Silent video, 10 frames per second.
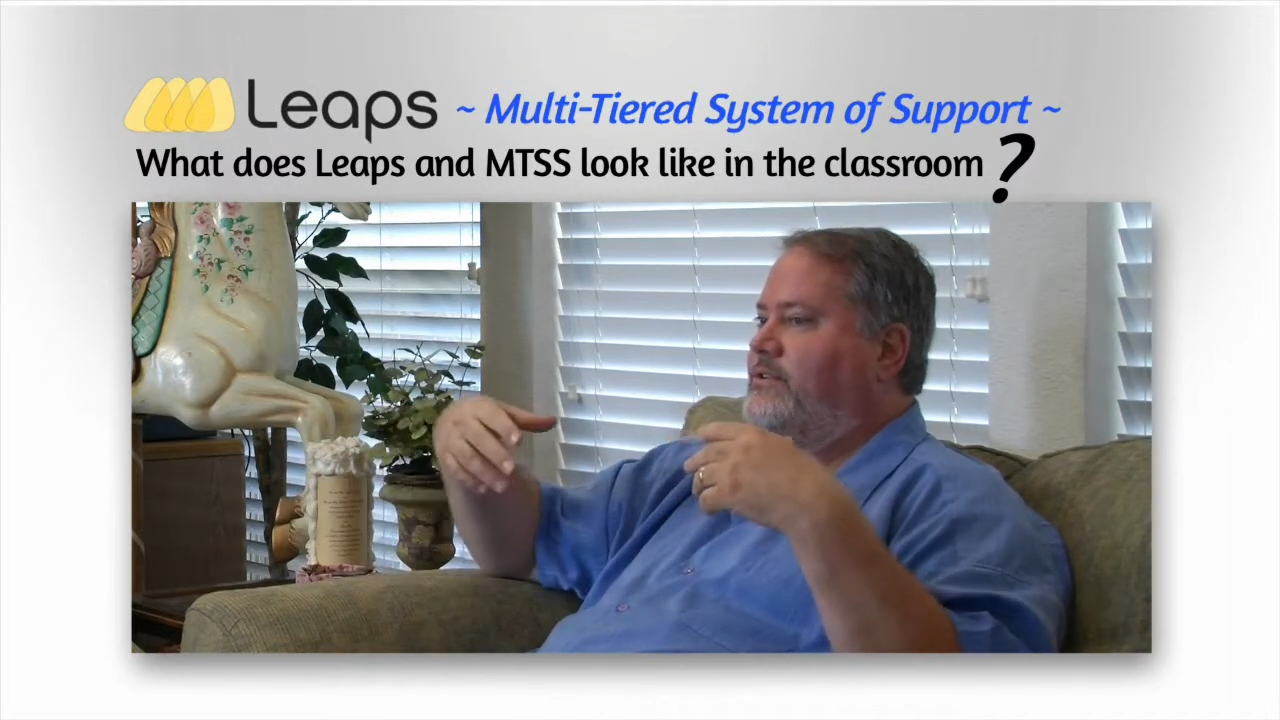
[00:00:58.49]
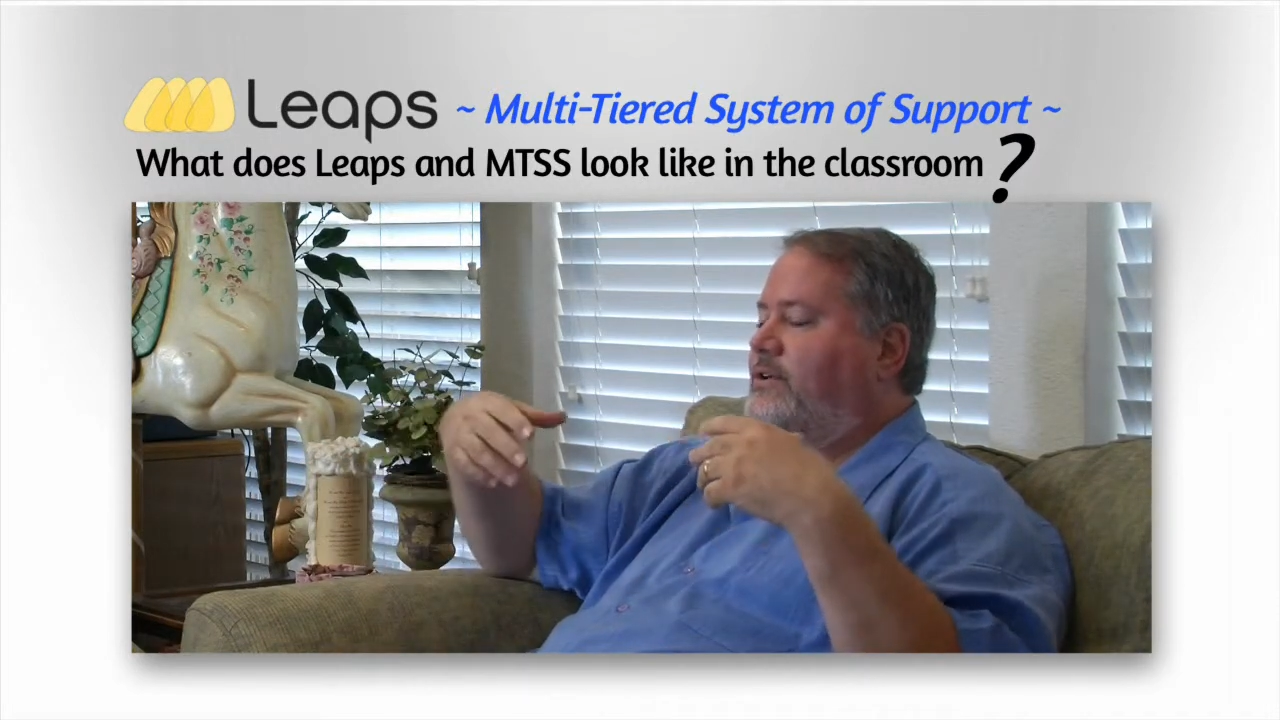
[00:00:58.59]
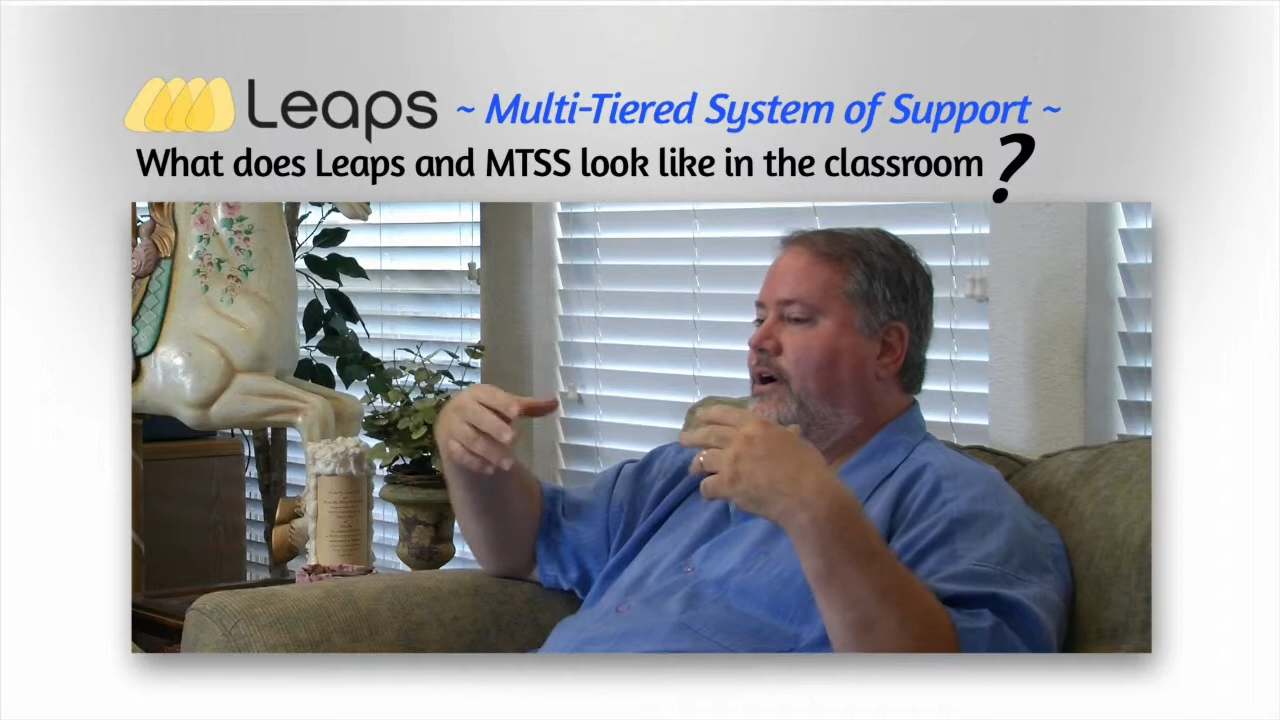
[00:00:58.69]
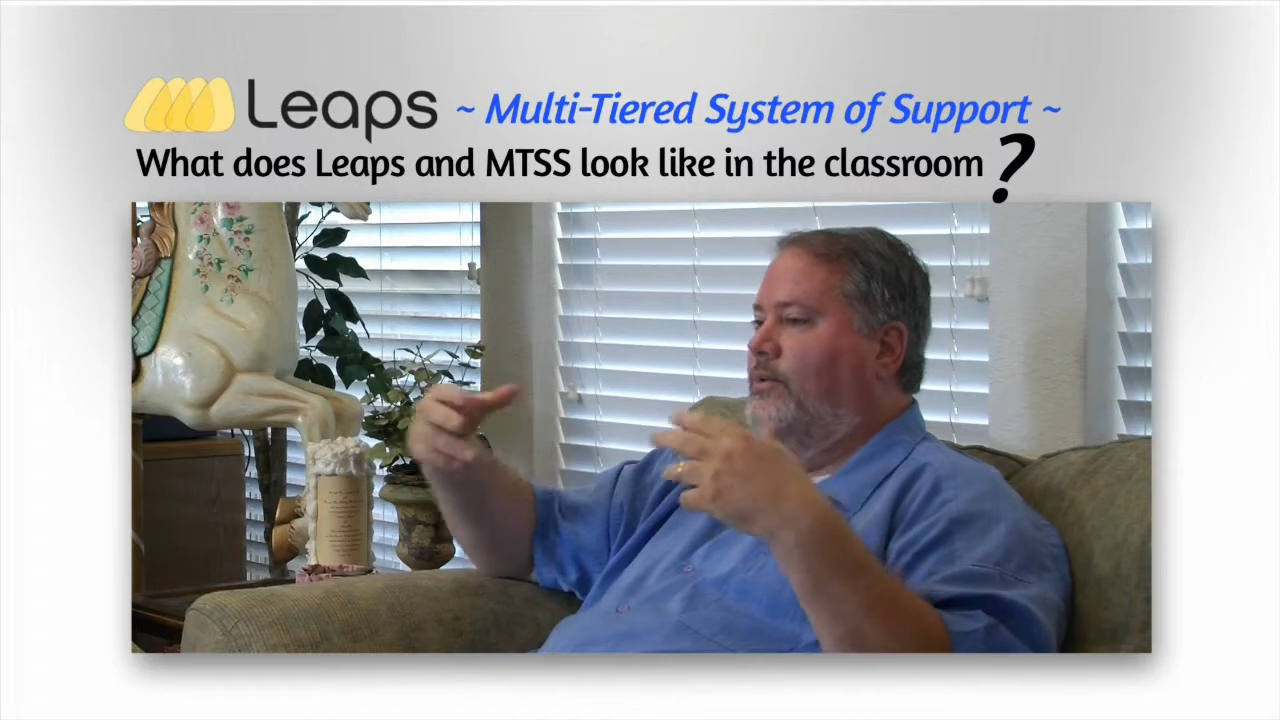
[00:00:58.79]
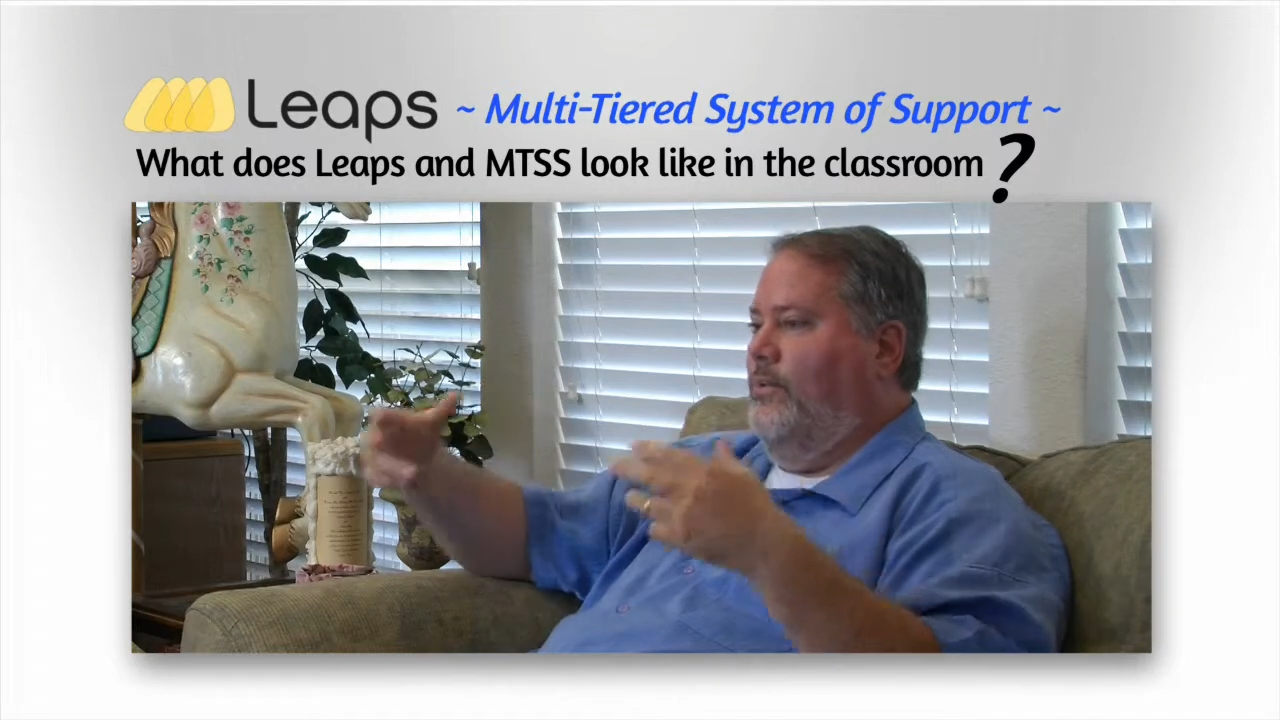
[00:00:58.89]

to our